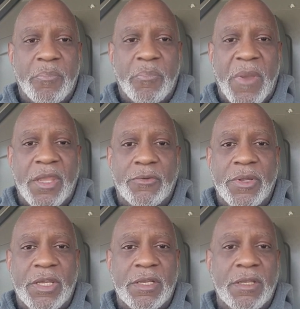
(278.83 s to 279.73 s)
Mike
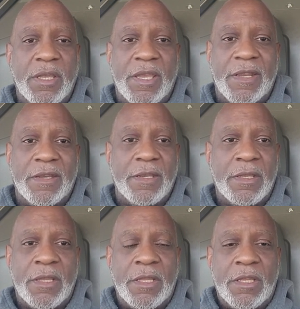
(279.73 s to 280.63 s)
Reed, and
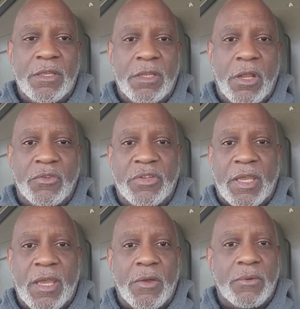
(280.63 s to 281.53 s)

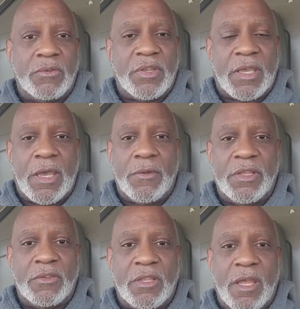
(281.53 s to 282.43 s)
check out
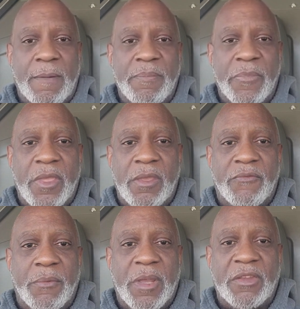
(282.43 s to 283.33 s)
his
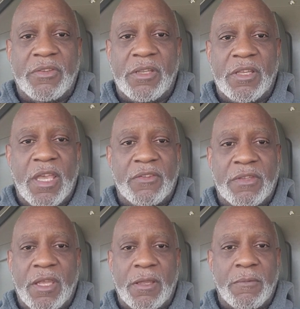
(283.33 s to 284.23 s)
information. He has
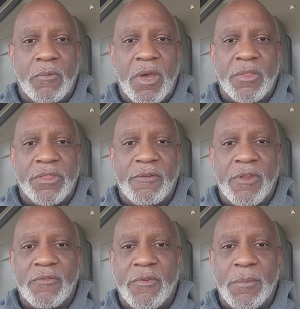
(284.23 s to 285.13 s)
a wealth of
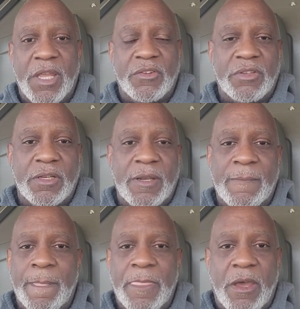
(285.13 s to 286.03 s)
information
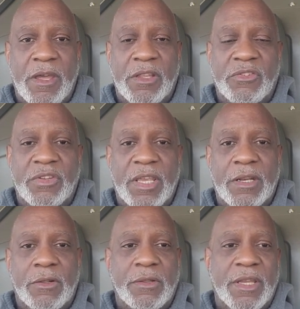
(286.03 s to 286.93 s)
on his
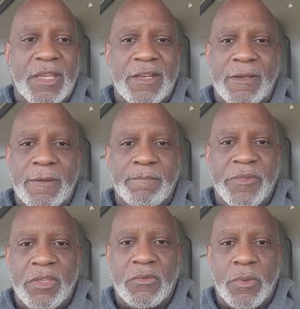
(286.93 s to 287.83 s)
channel, and
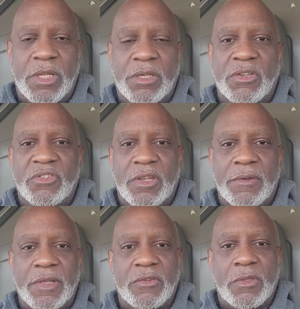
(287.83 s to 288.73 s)
he's willing to
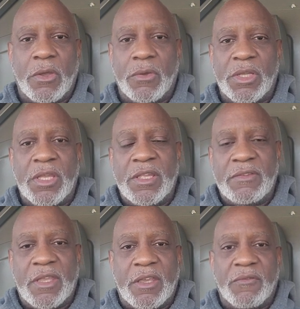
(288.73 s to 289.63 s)
share it. So
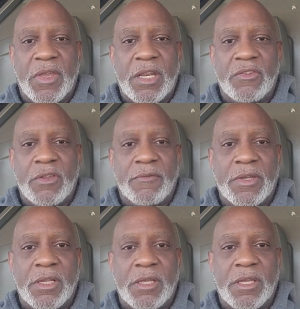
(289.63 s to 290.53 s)
take advantage of
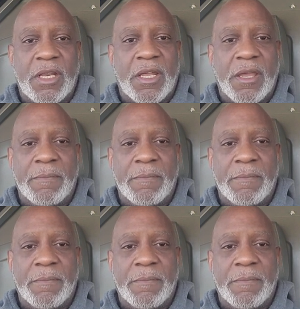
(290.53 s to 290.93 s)
it. And